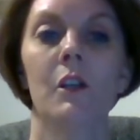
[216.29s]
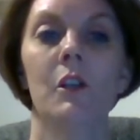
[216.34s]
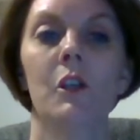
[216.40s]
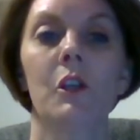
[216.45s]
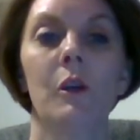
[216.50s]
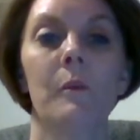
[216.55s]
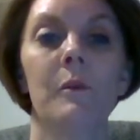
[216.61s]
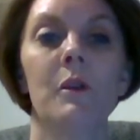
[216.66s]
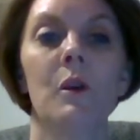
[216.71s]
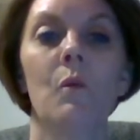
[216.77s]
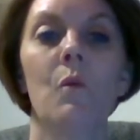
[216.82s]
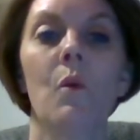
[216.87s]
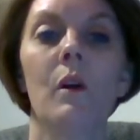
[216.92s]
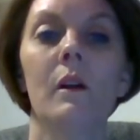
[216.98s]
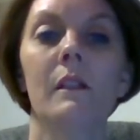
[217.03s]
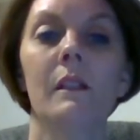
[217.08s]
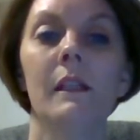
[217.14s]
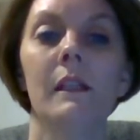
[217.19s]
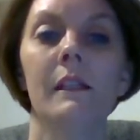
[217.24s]
Scripture
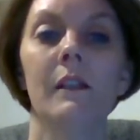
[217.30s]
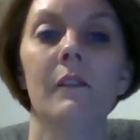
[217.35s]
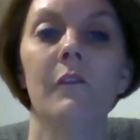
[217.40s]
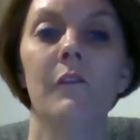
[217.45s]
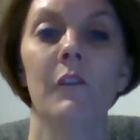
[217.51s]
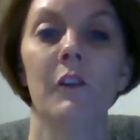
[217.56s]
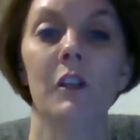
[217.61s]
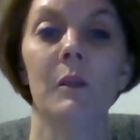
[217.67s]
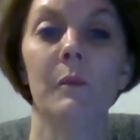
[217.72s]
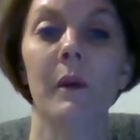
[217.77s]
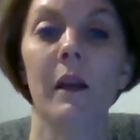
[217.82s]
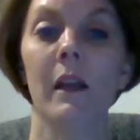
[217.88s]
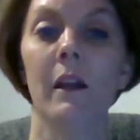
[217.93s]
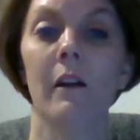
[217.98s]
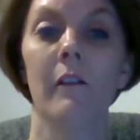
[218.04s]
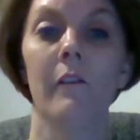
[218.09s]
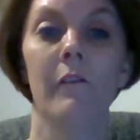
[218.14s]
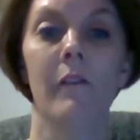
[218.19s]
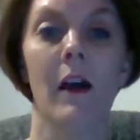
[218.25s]
warns us in 1
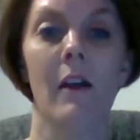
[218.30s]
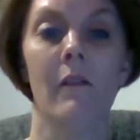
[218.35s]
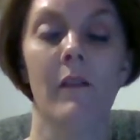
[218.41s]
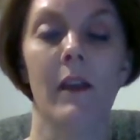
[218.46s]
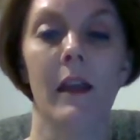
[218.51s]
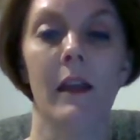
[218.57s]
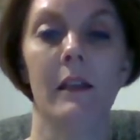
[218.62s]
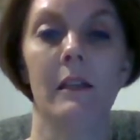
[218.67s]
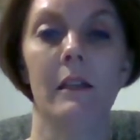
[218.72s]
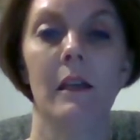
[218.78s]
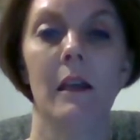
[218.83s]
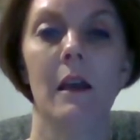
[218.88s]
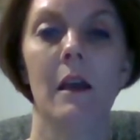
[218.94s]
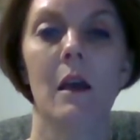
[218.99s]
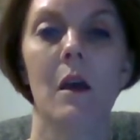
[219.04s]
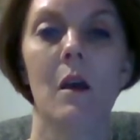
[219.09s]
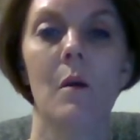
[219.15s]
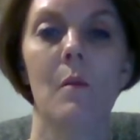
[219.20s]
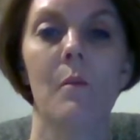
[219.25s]
Peter 5:8,
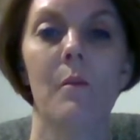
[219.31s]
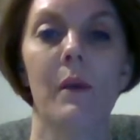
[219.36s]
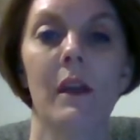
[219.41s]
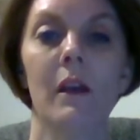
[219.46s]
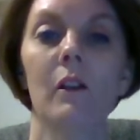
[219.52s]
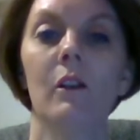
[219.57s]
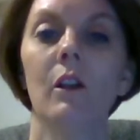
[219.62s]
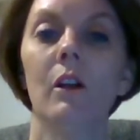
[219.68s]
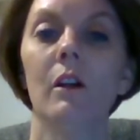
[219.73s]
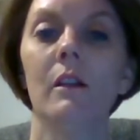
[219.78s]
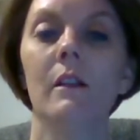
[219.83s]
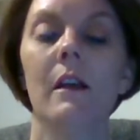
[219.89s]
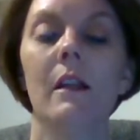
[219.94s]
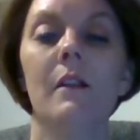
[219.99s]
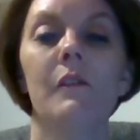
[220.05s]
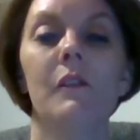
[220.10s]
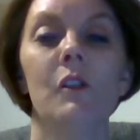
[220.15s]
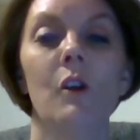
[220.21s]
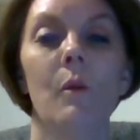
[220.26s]
"Be alert
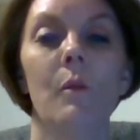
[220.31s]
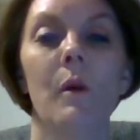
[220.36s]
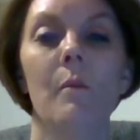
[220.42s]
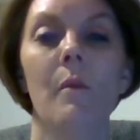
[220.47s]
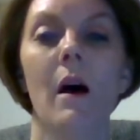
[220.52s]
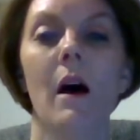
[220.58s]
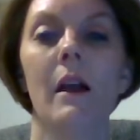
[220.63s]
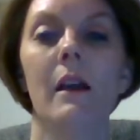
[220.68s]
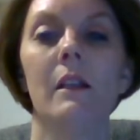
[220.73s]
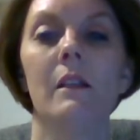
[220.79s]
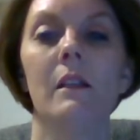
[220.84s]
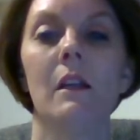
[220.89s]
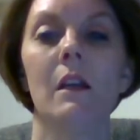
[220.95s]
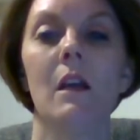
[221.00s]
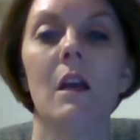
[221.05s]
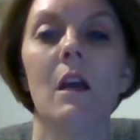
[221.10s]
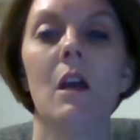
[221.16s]
and of sober mind.